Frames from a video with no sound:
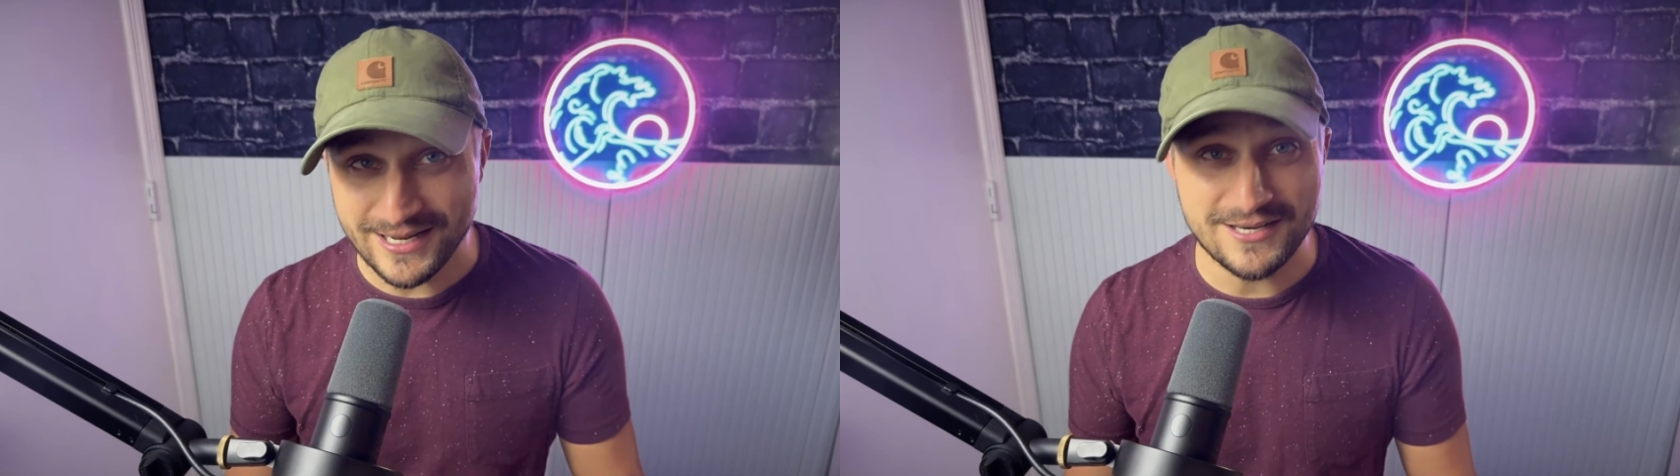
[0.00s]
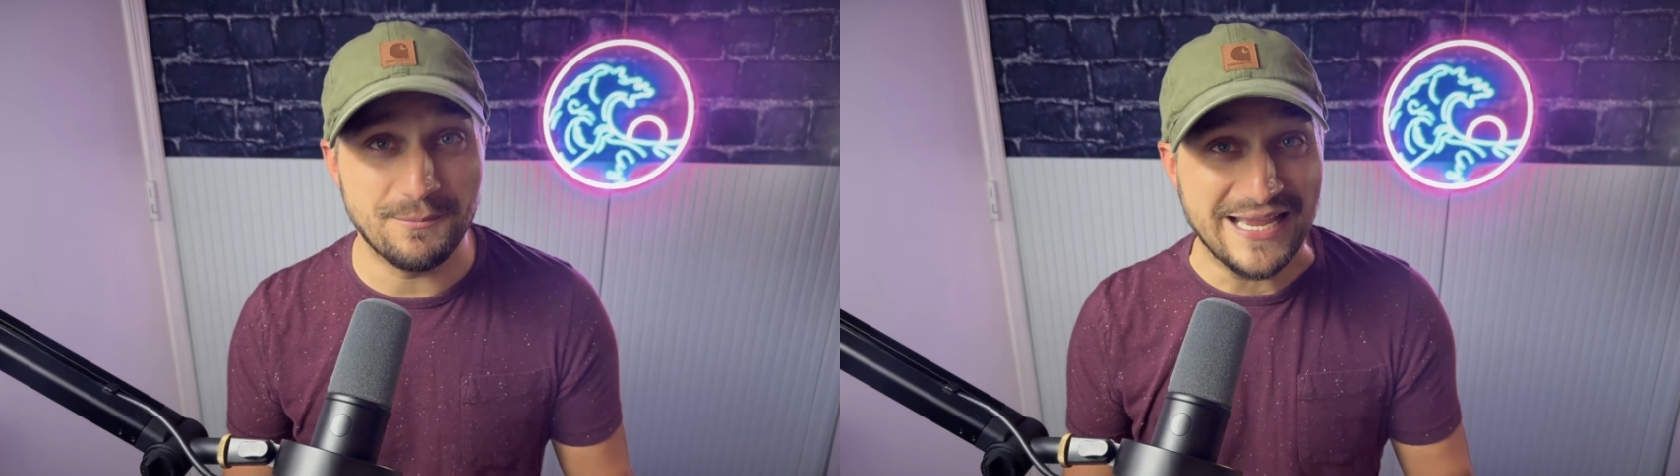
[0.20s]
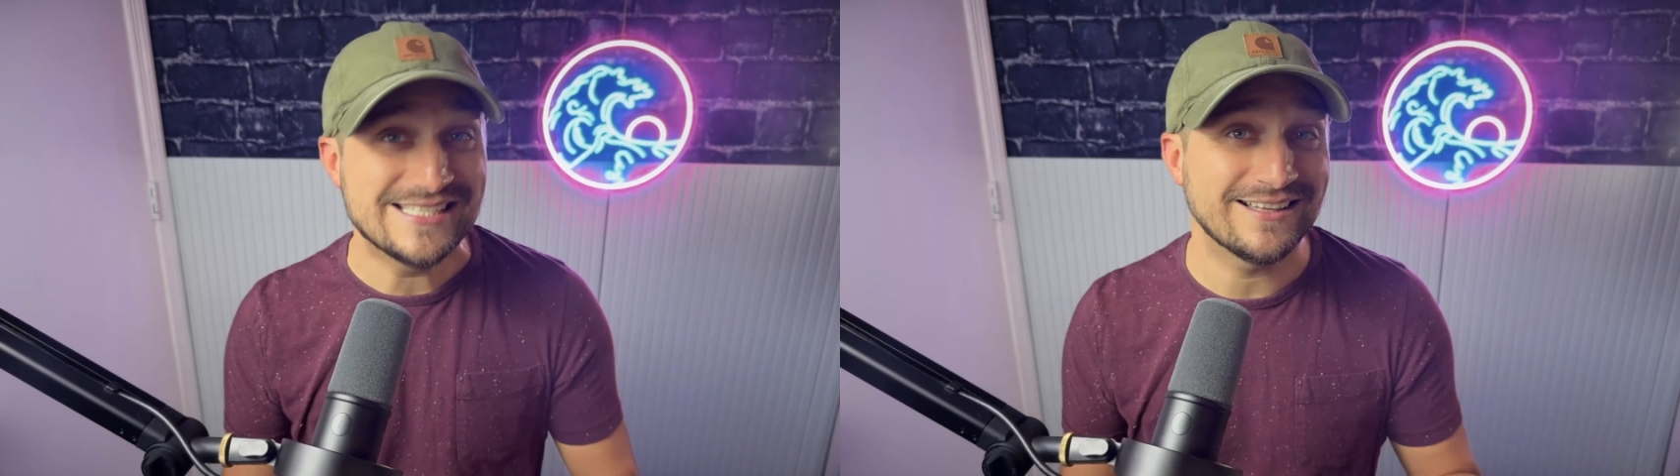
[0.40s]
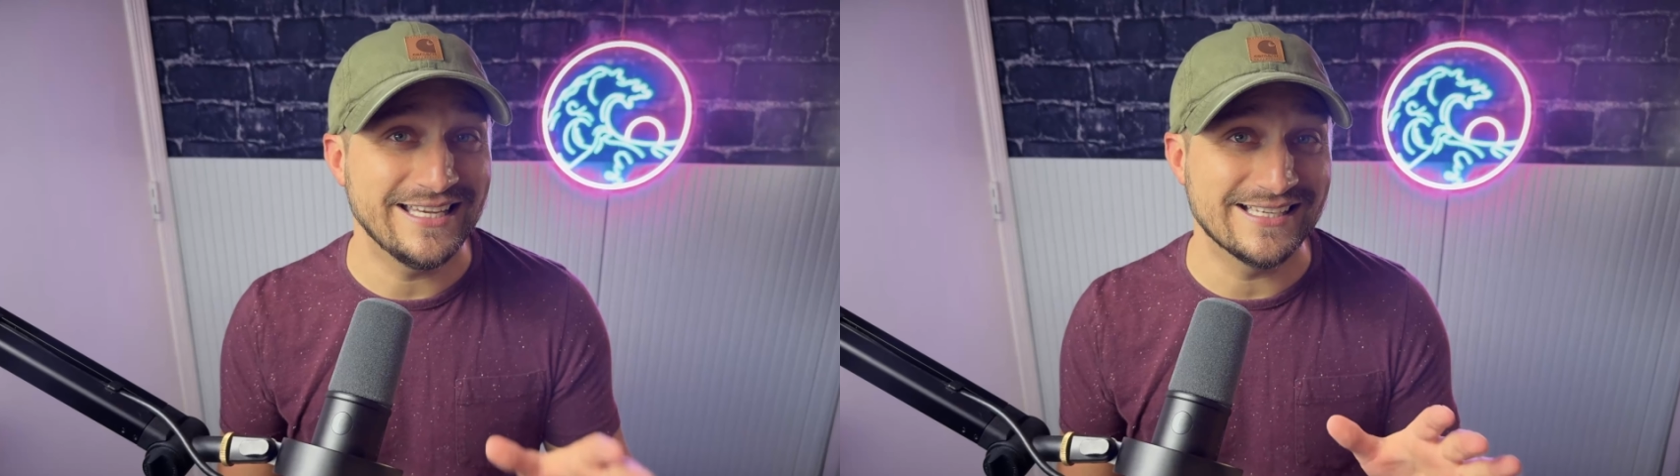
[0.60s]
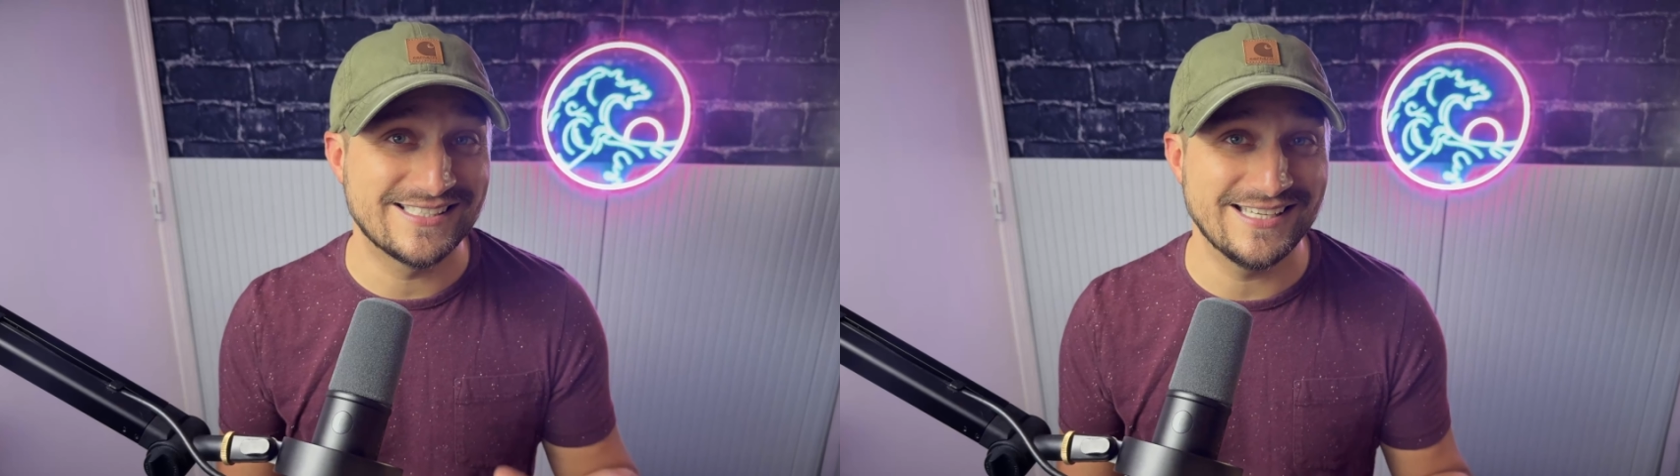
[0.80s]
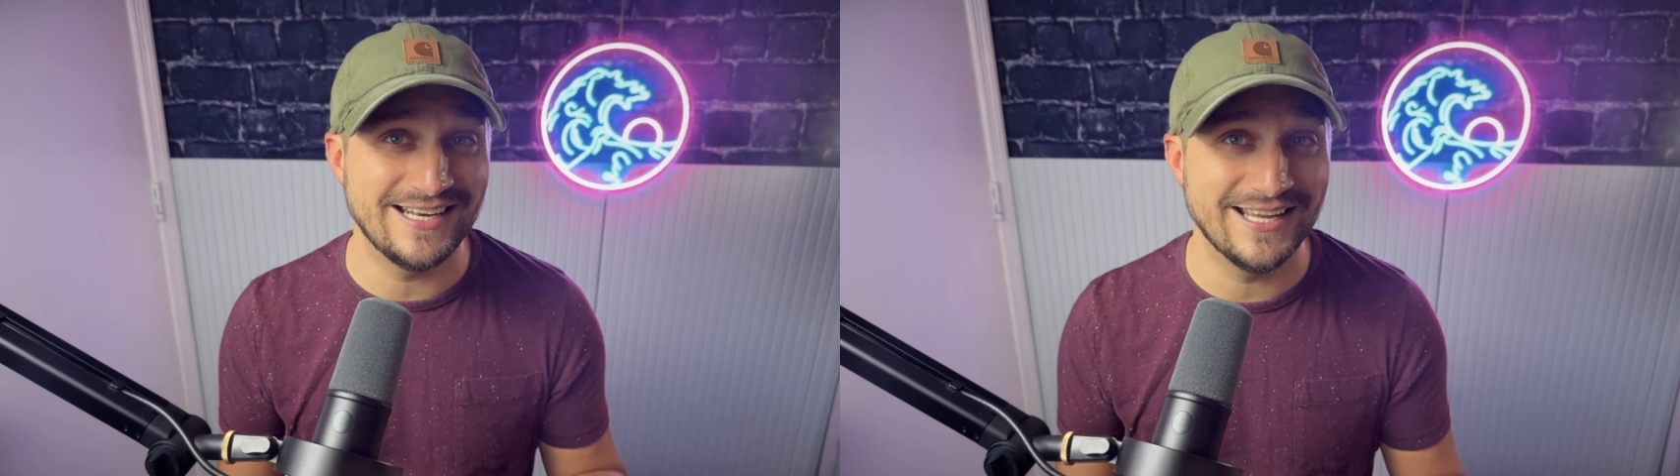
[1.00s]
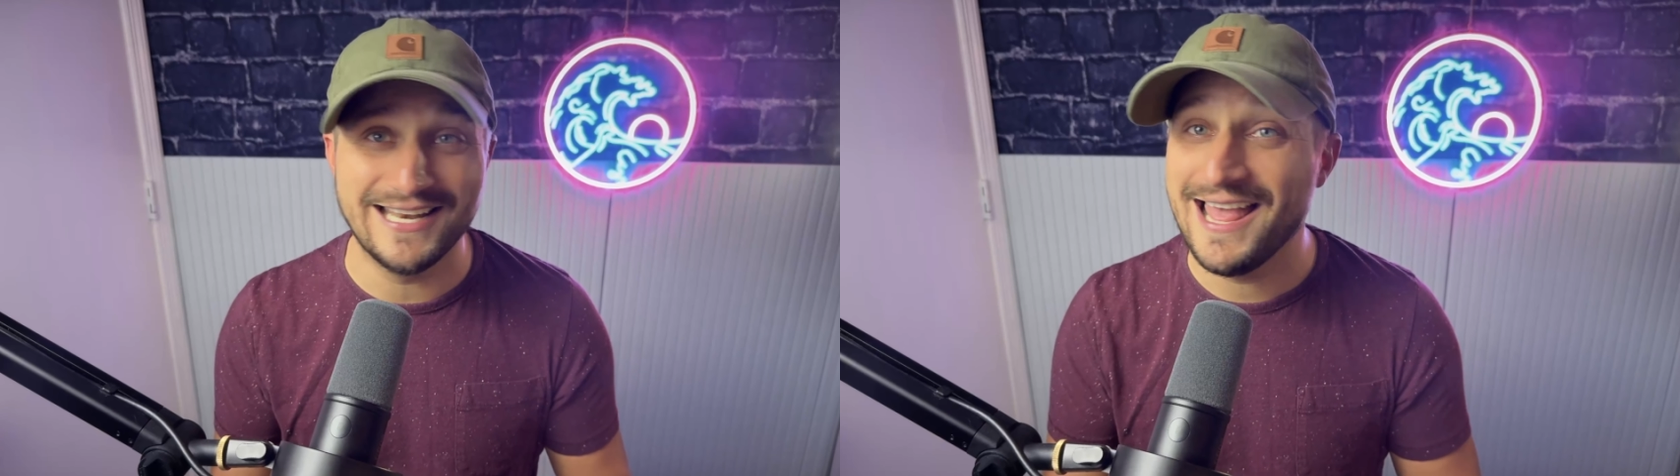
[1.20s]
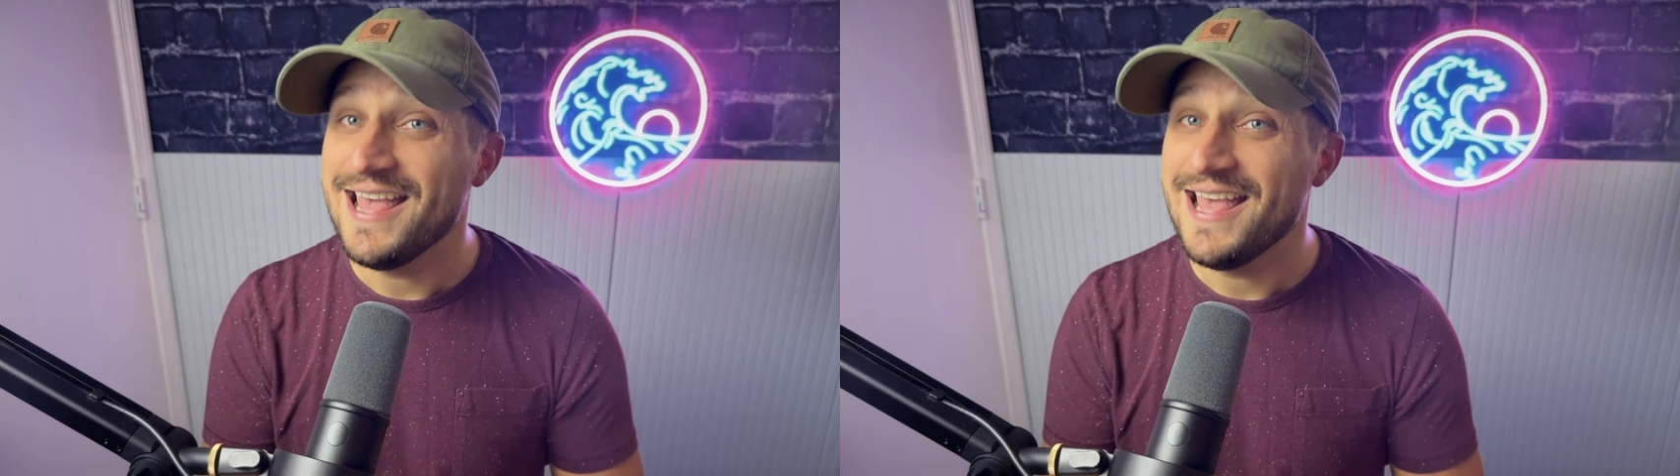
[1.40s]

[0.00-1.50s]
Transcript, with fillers: into basically a sit-in.